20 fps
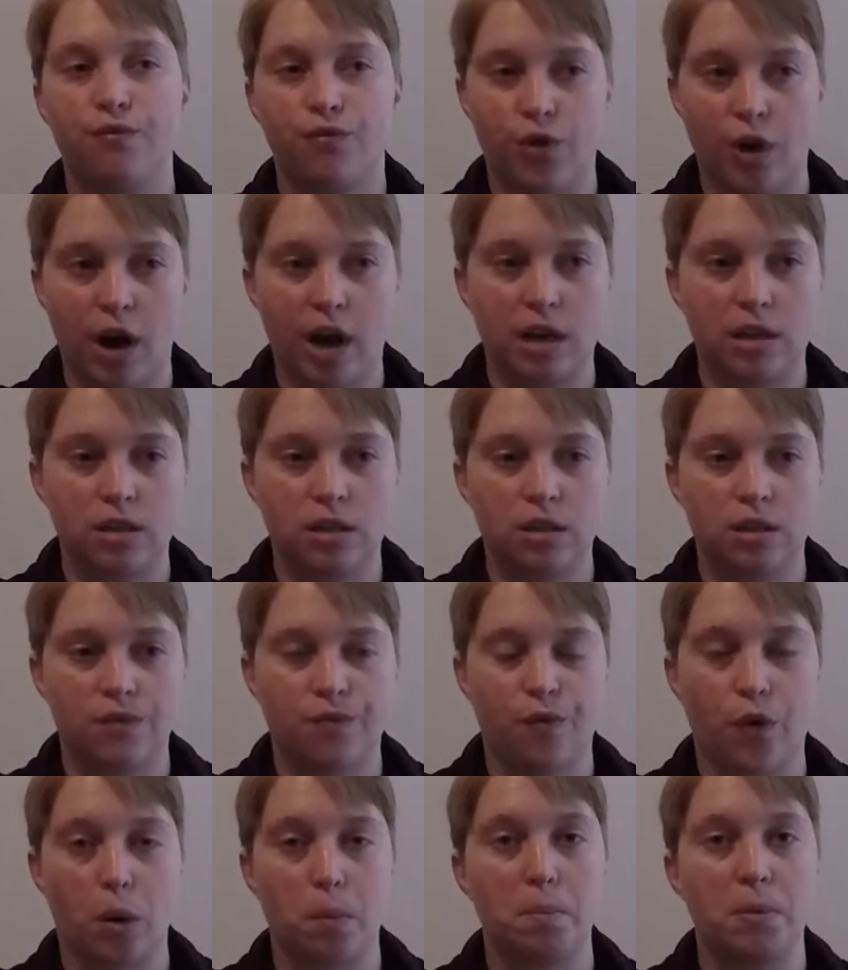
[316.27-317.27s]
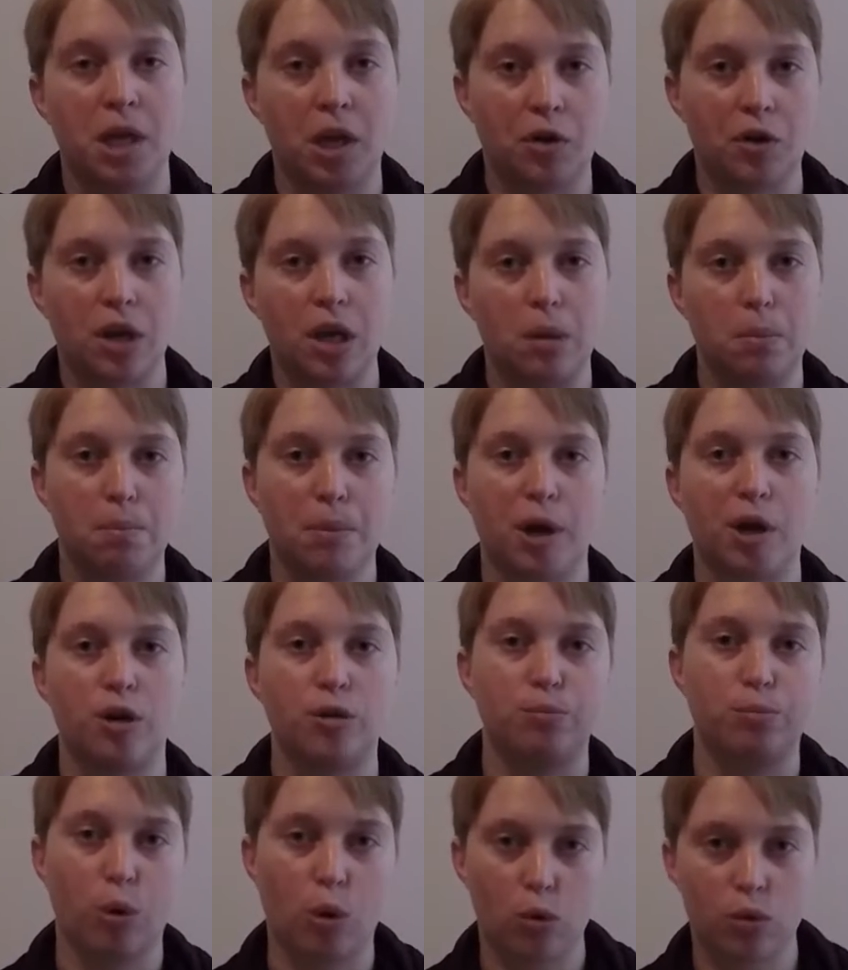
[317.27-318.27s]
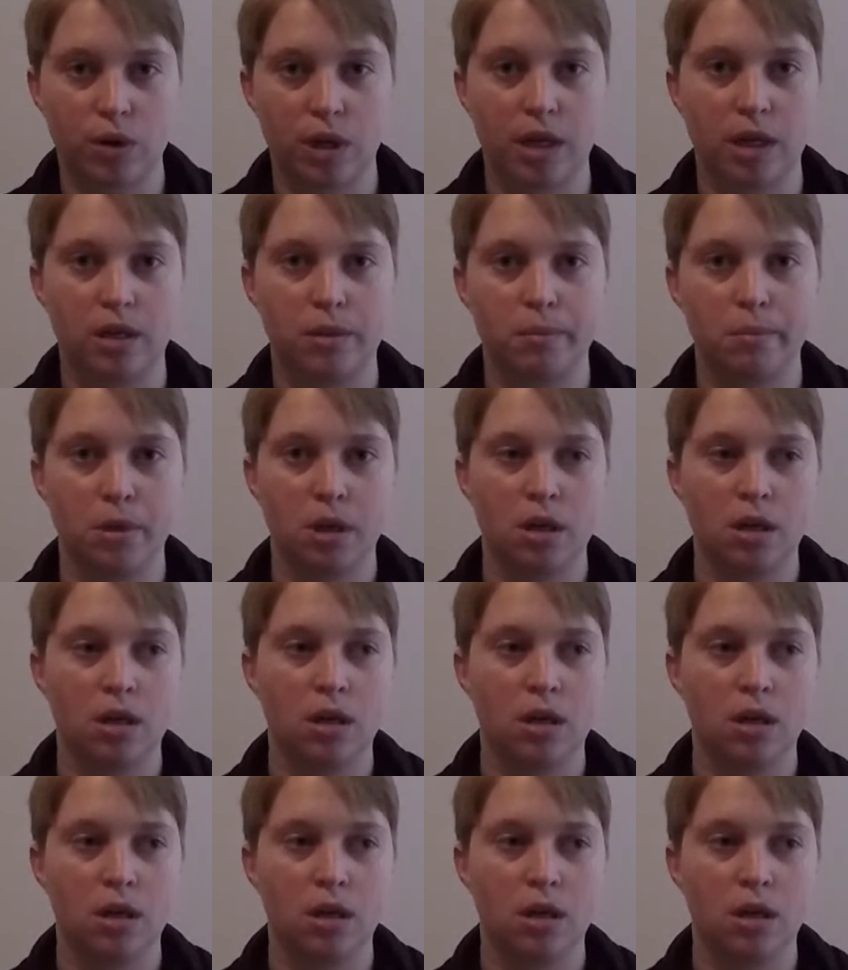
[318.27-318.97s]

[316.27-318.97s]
friends from hearing impaired program,